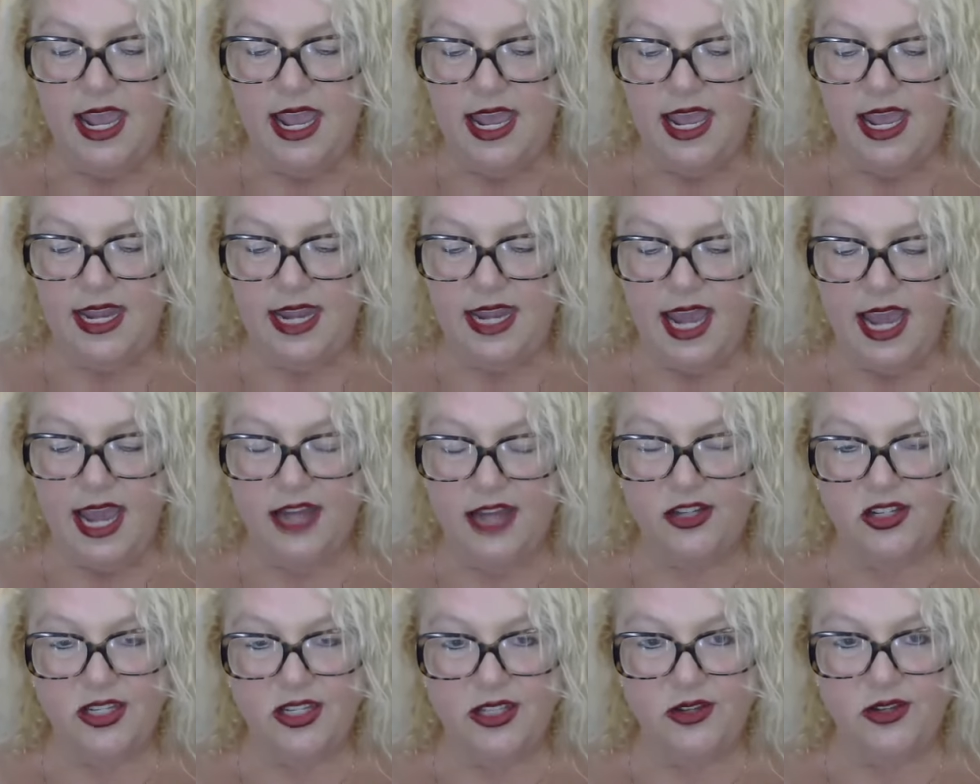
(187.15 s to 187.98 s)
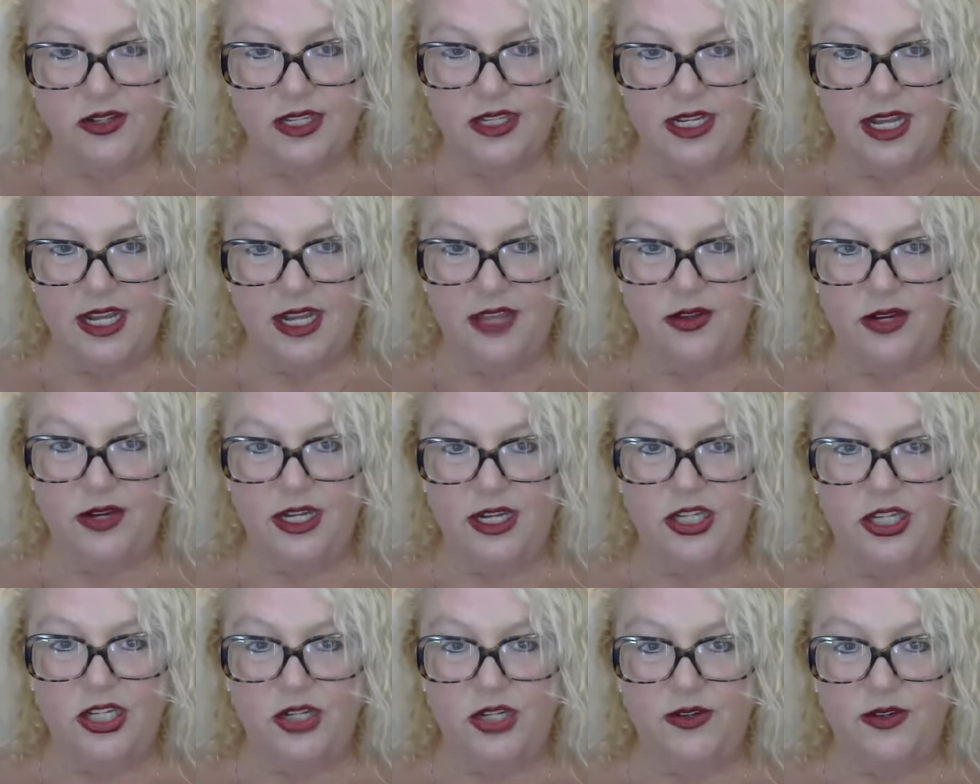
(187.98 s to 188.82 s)
And actually, there's another
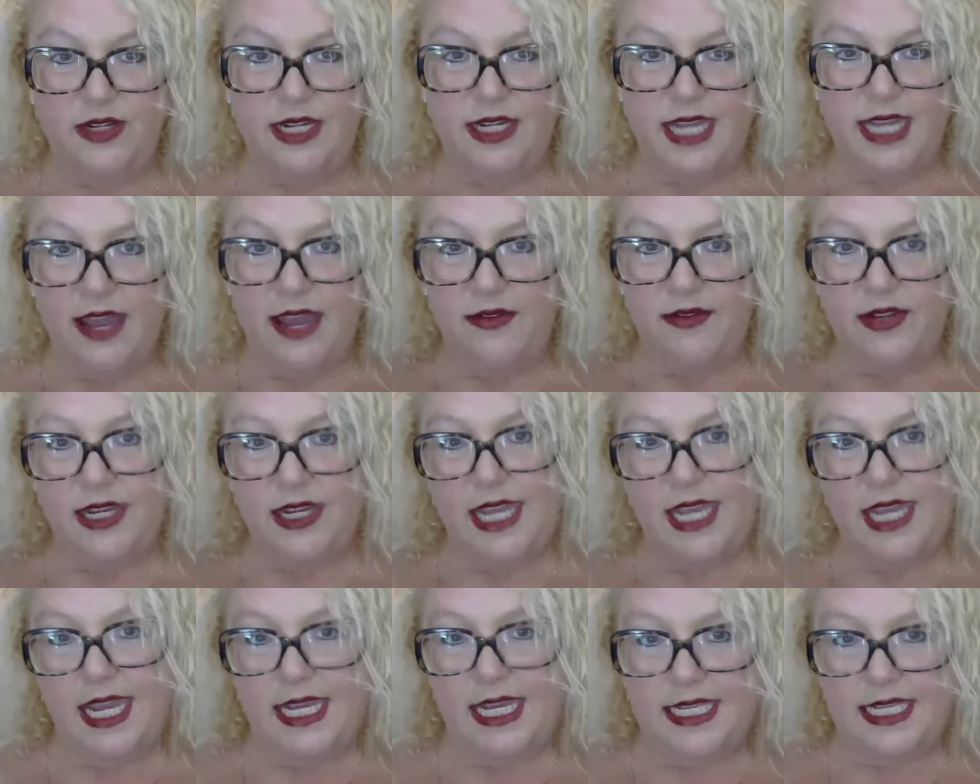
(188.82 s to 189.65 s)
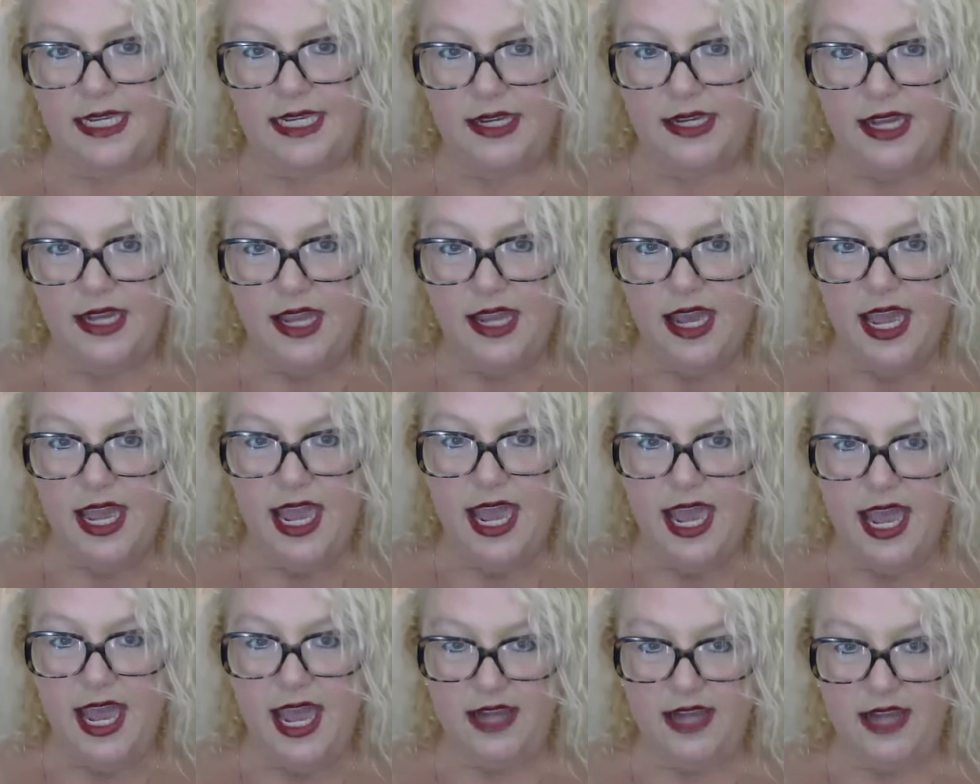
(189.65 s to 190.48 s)
issue, and Kevin Casey
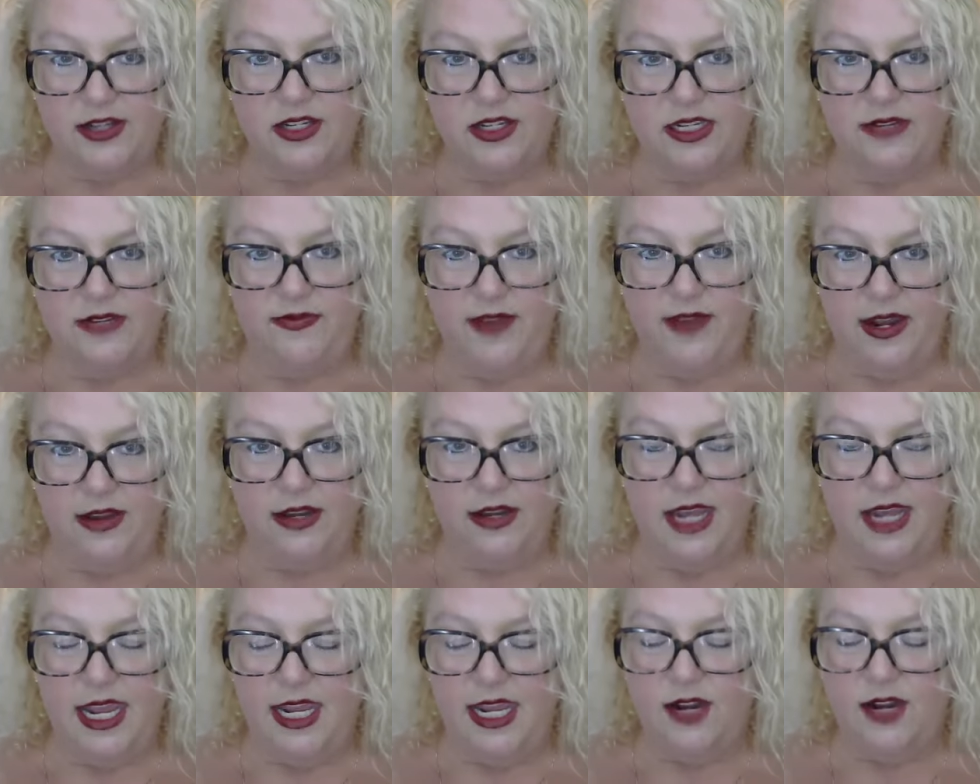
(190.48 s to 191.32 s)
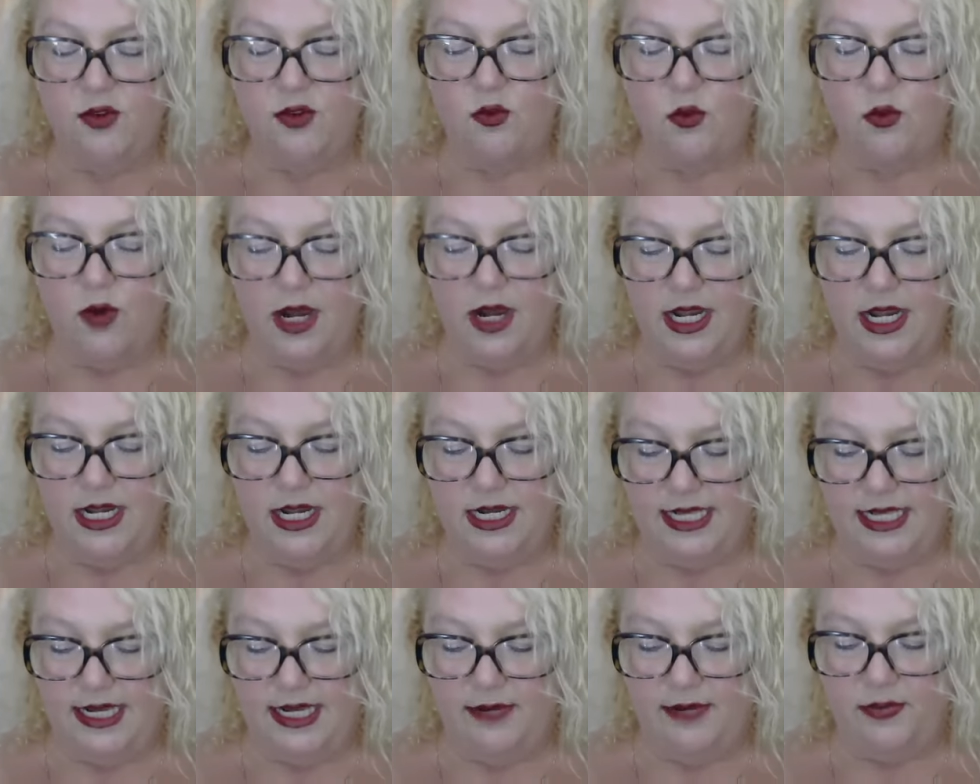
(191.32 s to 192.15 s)
actually found a great
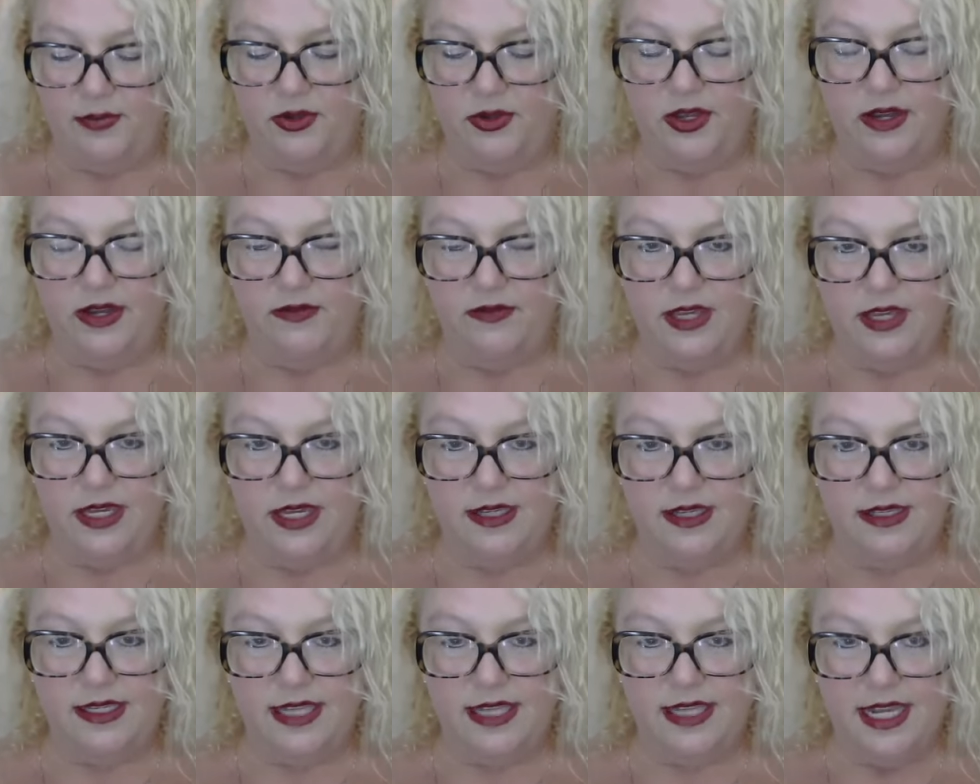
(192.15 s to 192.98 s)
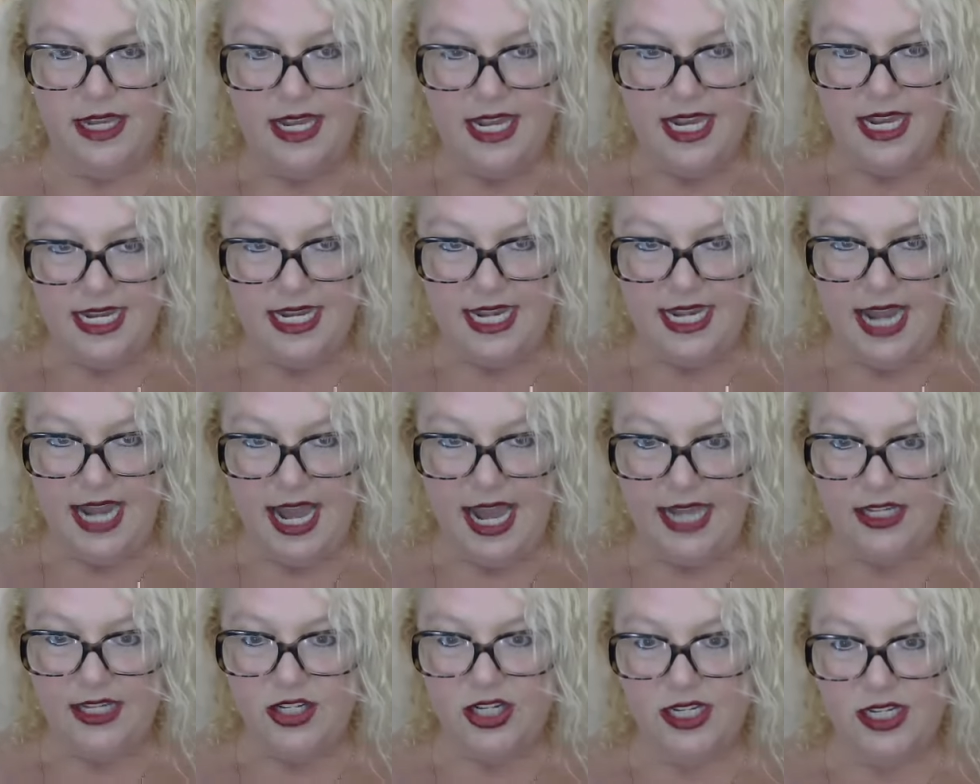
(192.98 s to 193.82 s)
example of this
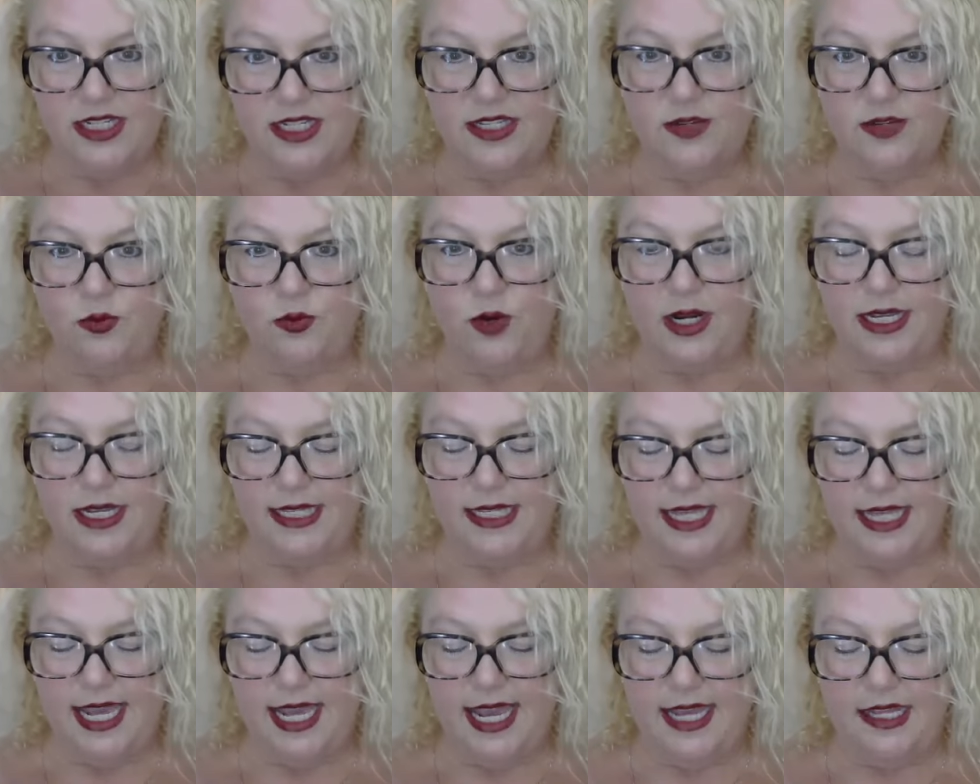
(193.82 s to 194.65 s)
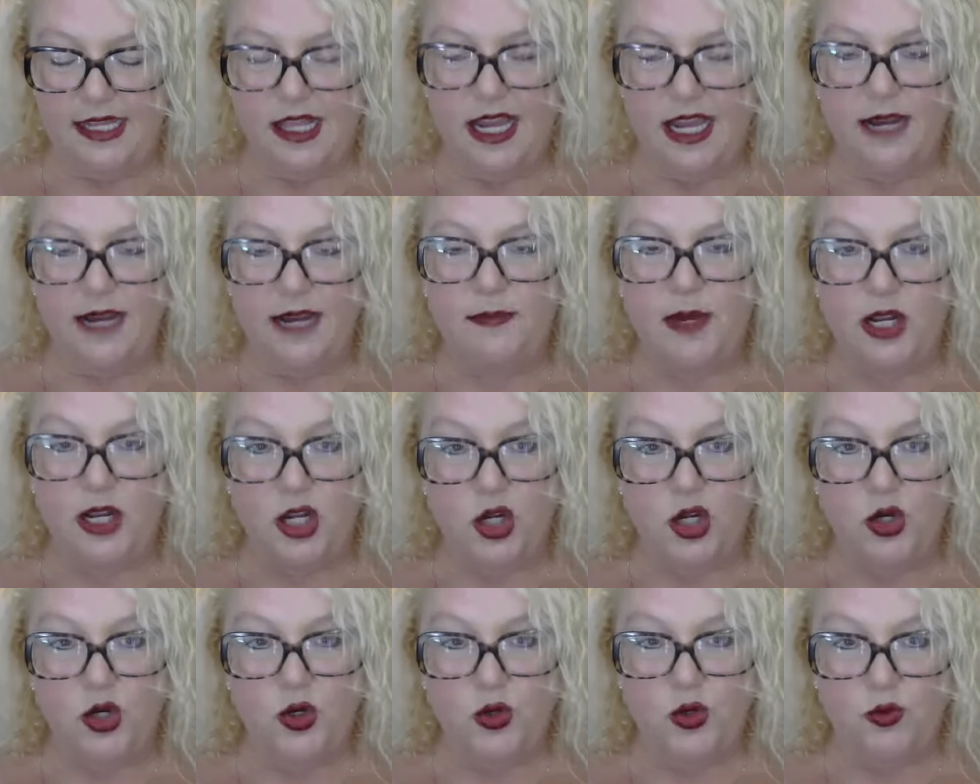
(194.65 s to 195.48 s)
not just what is the headline, but
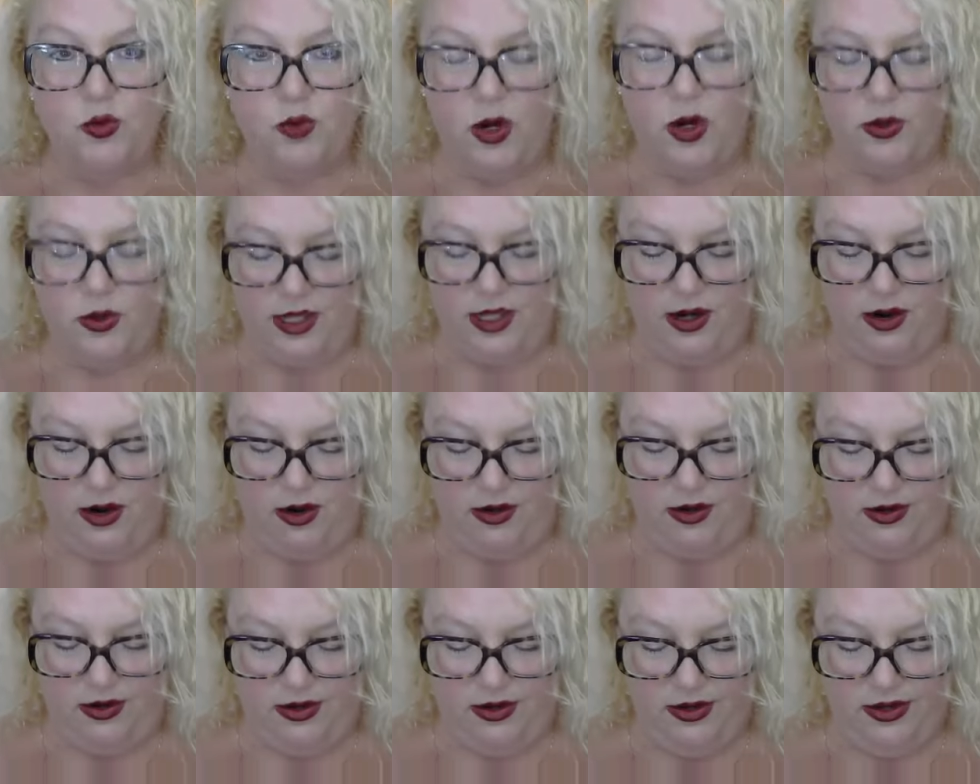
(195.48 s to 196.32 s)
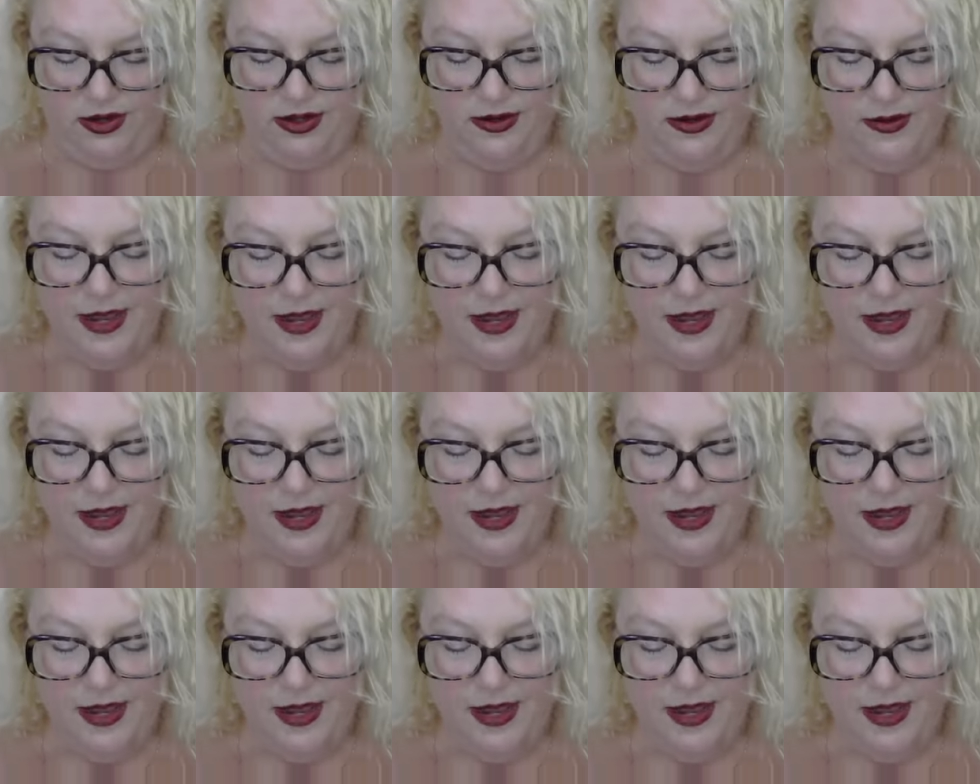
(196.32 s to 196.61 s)
who wrote the article.